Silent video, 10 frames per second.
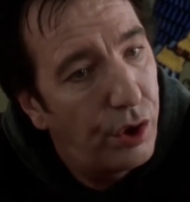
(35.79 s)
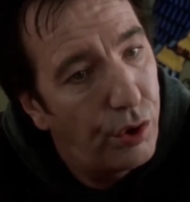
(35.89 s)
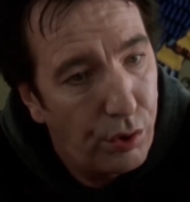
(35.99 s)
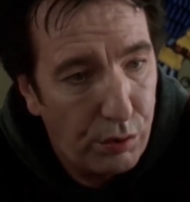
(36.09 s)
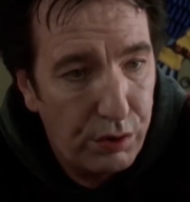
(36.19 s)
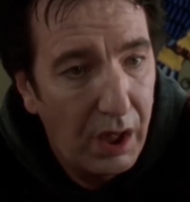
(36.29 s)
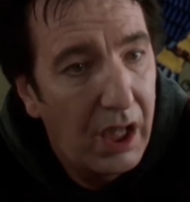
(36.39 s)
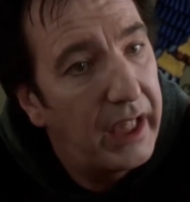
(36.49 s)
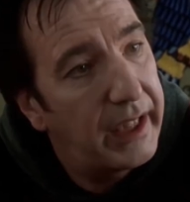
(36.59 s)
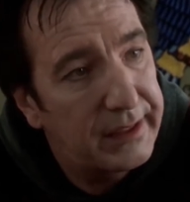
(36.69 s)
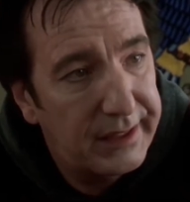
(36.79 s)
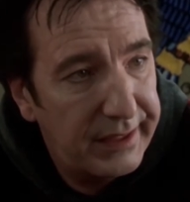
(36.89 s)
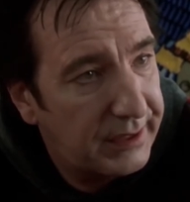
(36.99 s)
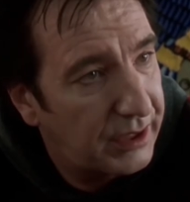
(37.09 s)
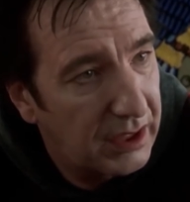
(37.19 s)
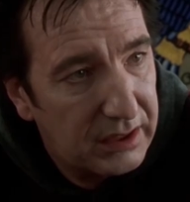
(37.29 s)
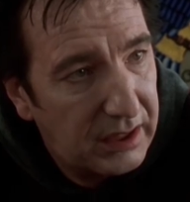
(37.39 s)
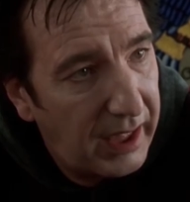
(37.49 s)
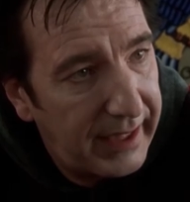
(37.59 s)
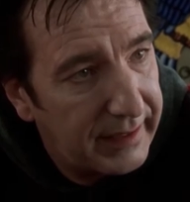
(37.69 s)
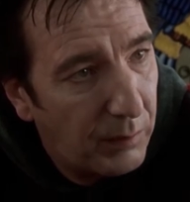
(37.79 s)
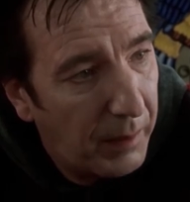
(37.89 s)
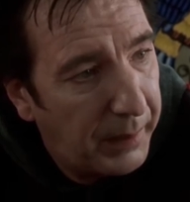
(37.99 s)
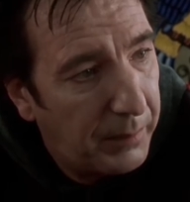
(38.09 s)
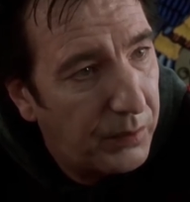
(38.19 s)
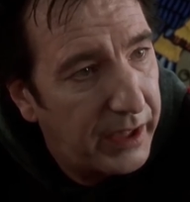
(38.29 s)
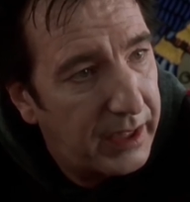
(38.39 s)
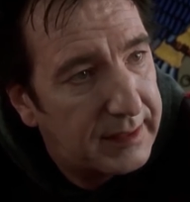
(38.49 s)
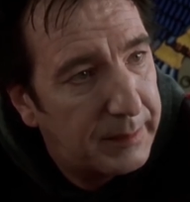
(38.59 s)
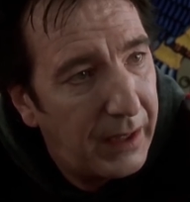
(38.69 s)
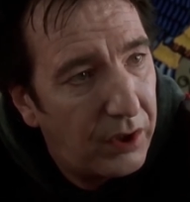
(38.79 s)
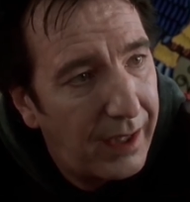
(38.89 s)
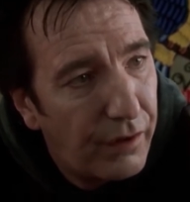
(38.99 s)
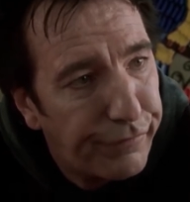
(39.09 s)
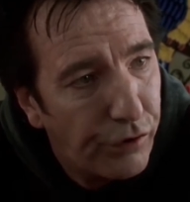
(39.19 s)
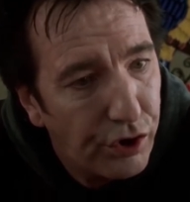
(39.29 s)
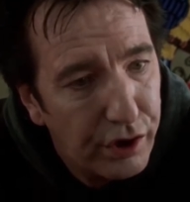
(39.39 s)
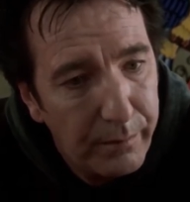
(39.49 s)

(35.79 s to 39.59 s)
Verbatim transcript: all existence. I hate it when people need it spelled out for them.